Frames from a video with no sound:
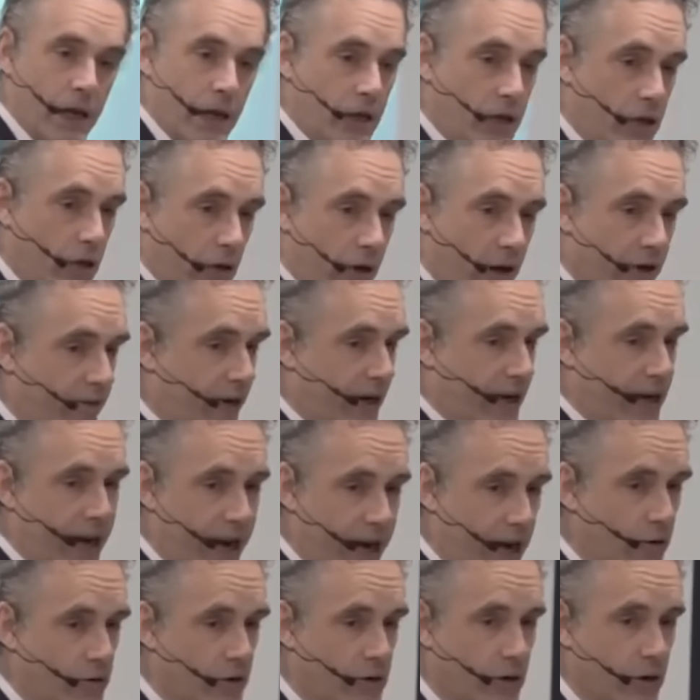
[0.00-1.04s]
You have a
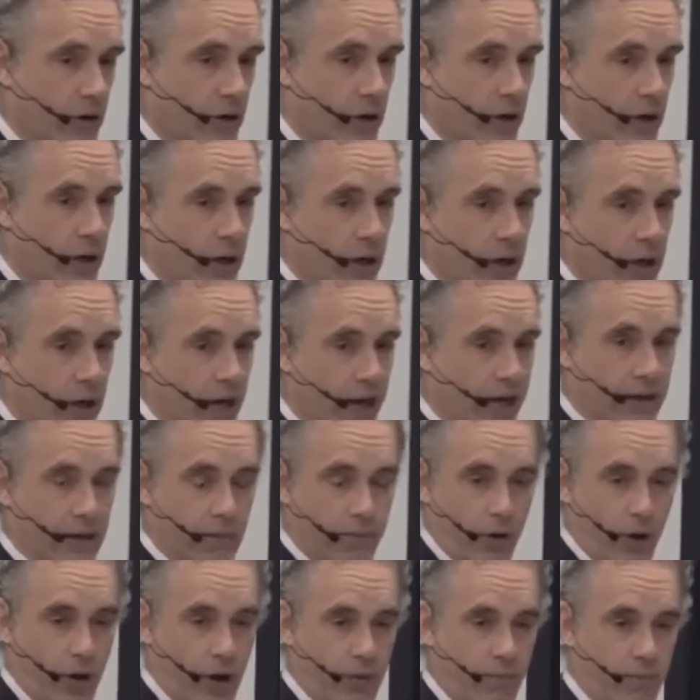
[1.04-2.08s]
counter at the
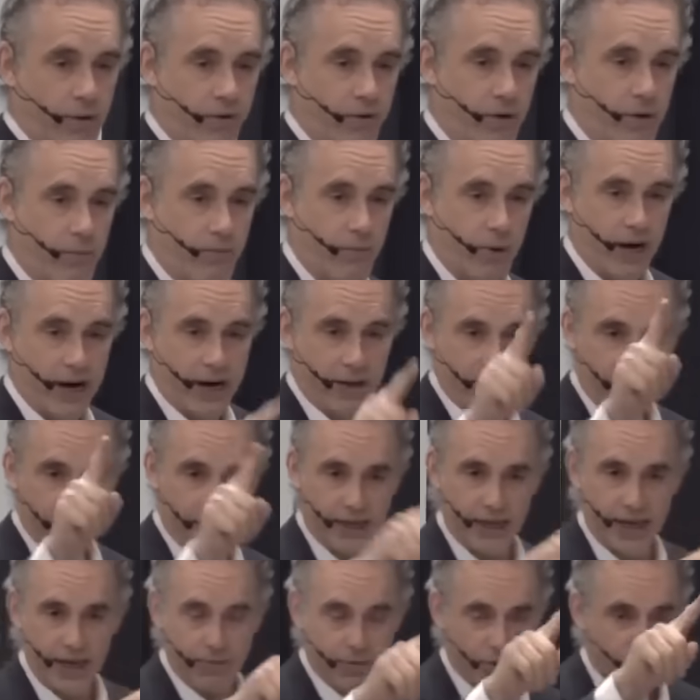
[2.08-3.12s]
bottom of your brain that
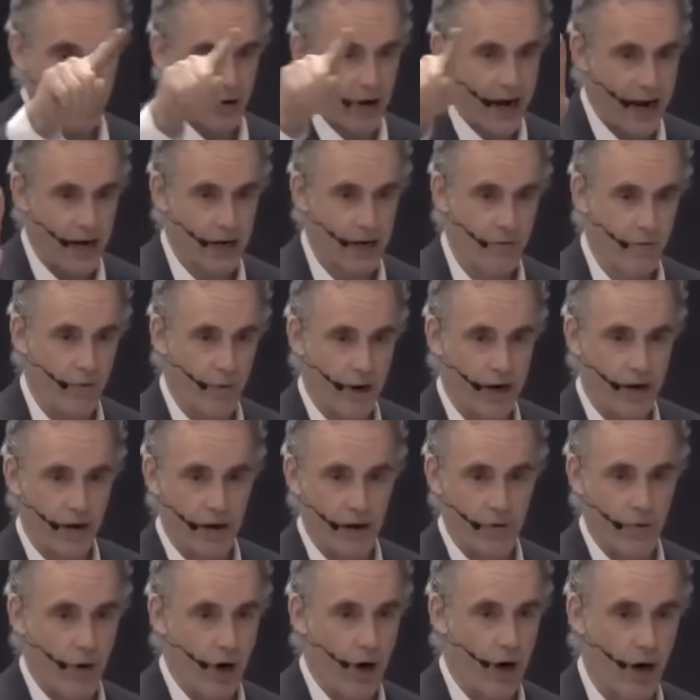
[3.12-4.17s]
keeps track of where
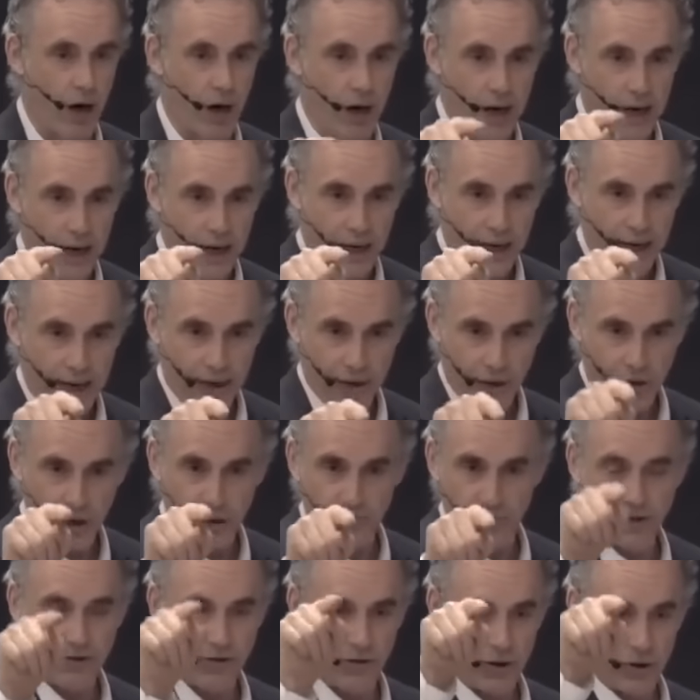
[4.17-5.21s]
you are in
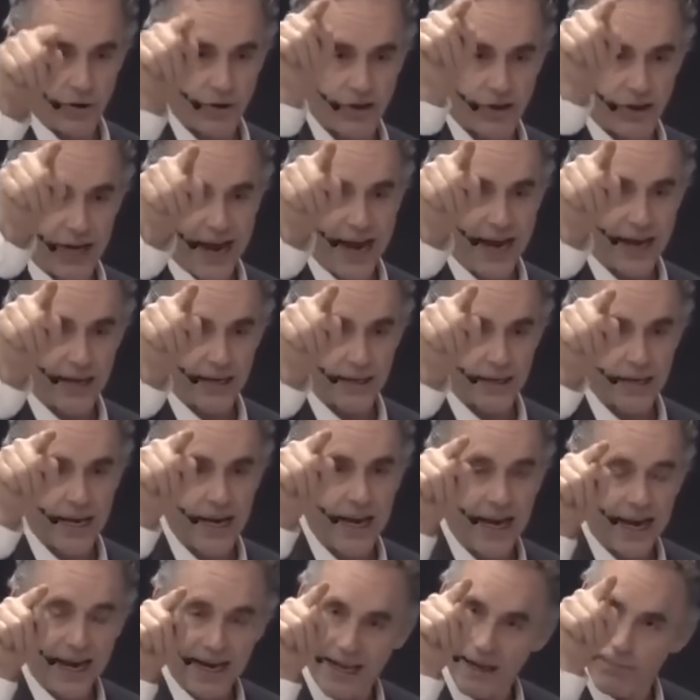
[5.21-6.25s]
terms of your status,
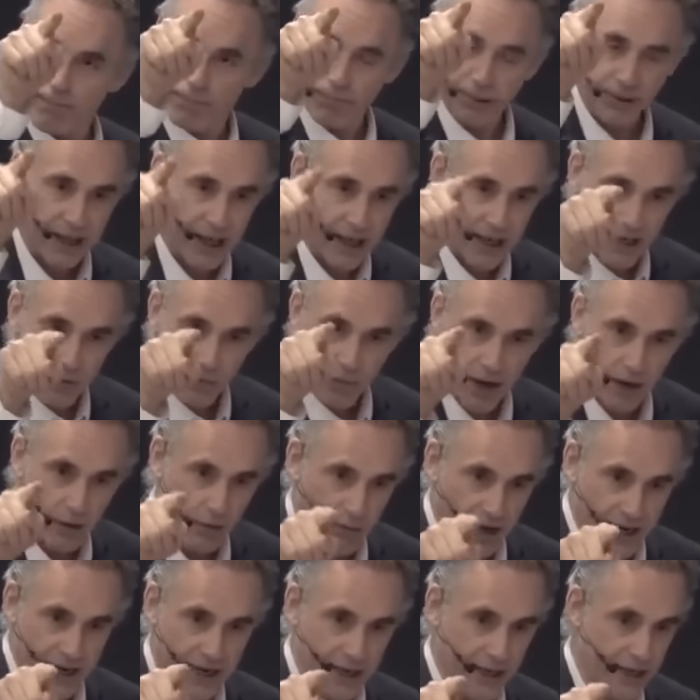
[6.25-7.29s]
and it bloody well
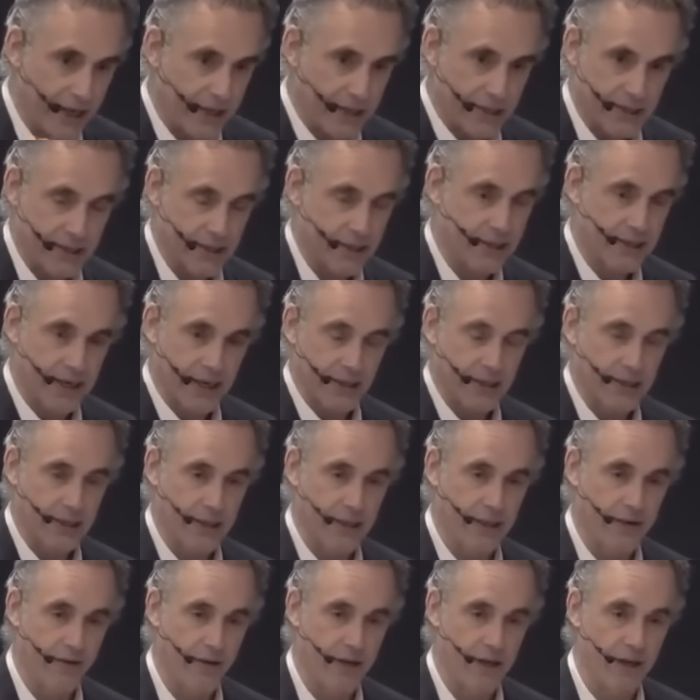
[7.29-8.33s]
regulates the
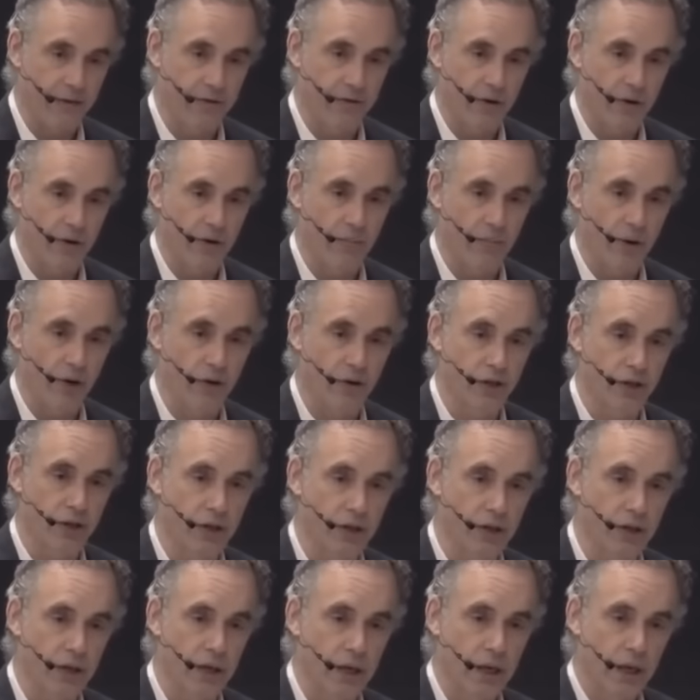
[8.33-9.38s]
sensitivity of your
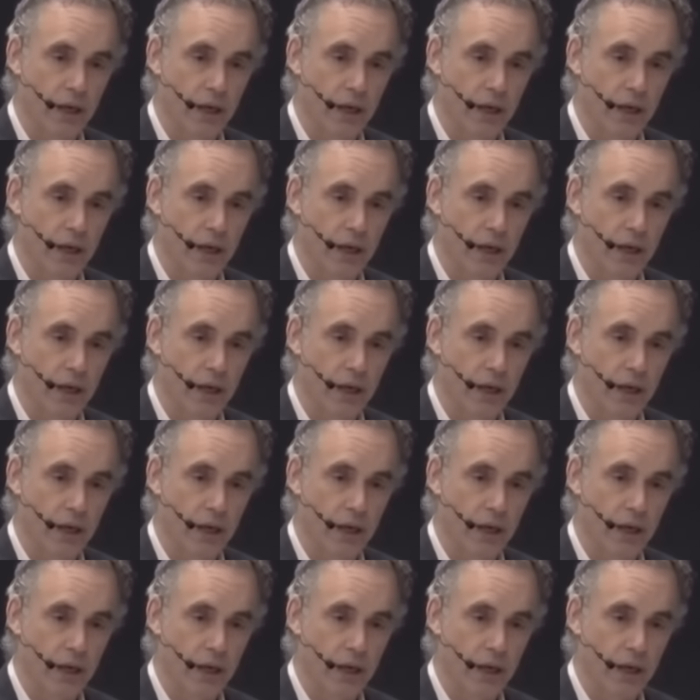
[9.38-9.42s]
emotions.